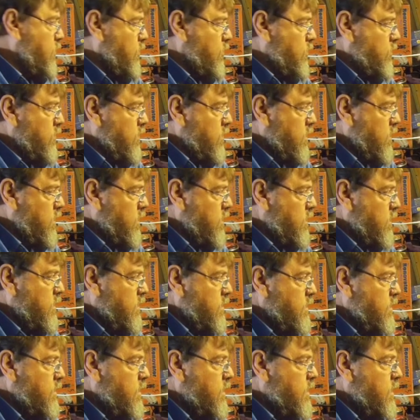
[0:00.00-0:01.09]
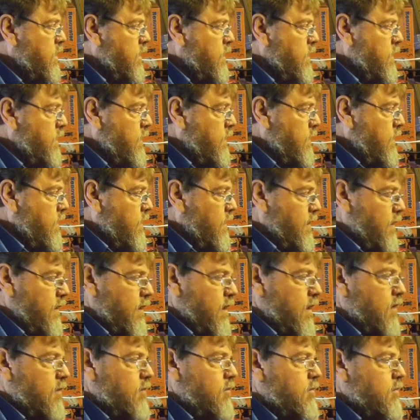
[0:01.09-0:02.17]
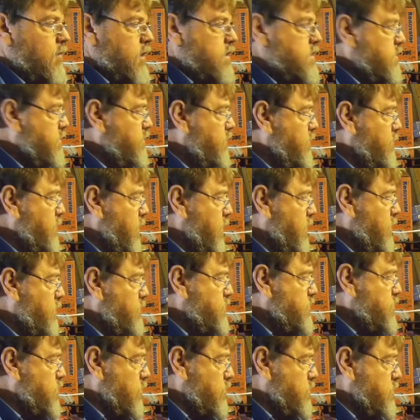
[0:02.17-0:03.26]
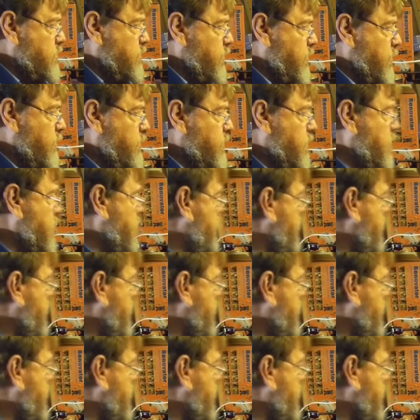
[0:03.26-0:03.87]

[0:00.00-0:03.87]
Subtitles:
all. I get a massive amount of shots from the